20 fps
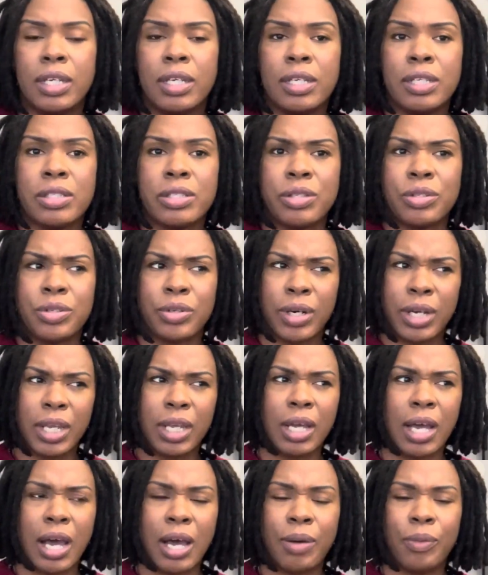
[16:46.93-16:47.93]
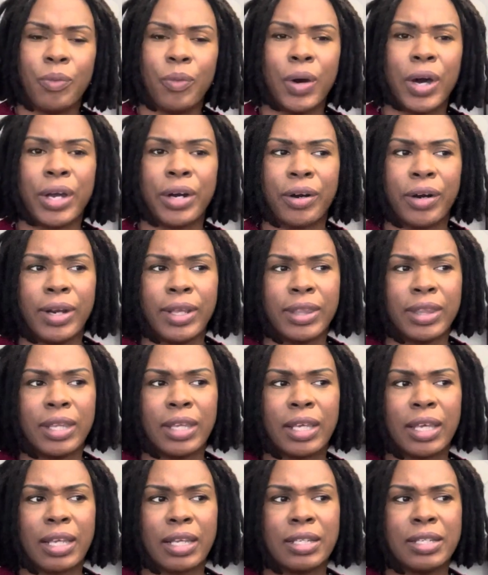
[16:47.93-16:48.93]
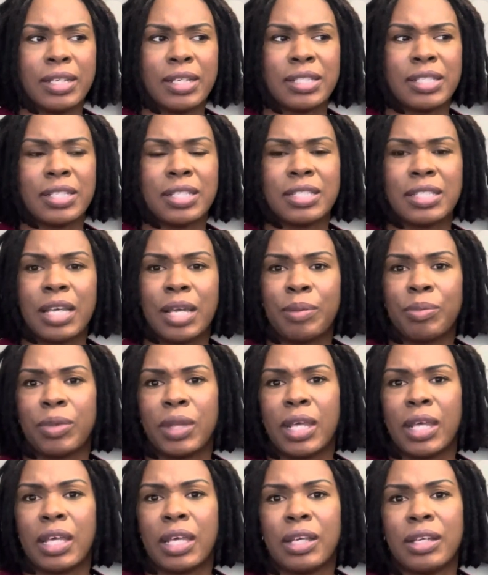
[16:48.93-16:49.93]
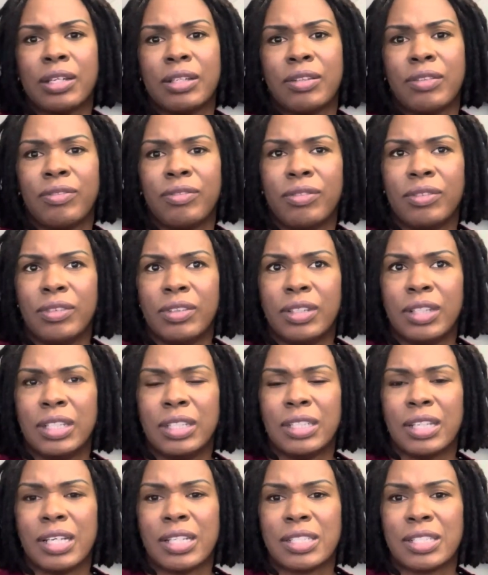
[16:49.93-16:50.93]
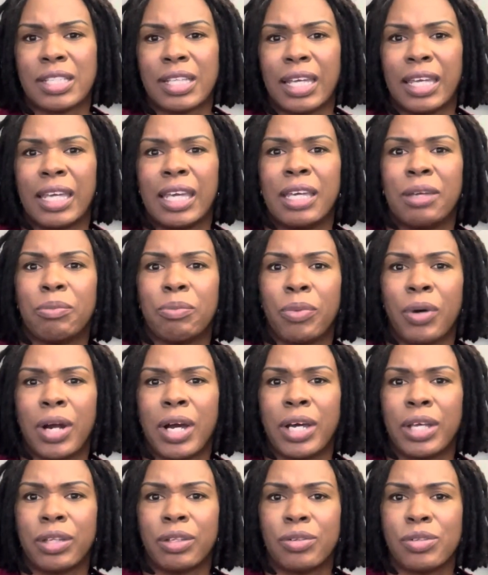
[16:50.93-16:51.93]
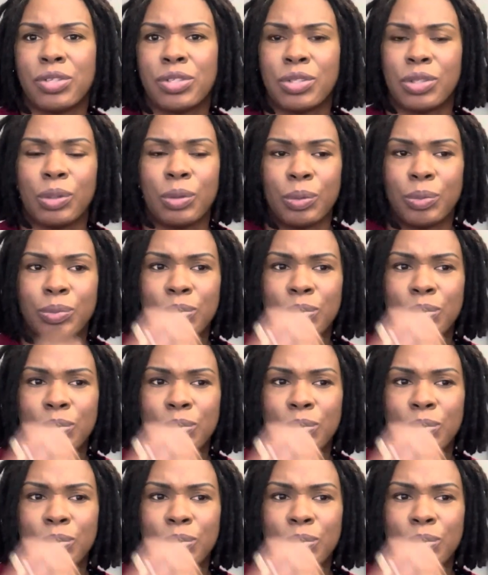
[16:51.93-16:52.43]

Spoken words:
So drinking hot water, I think, does the same thing it does to like eat broth or soup.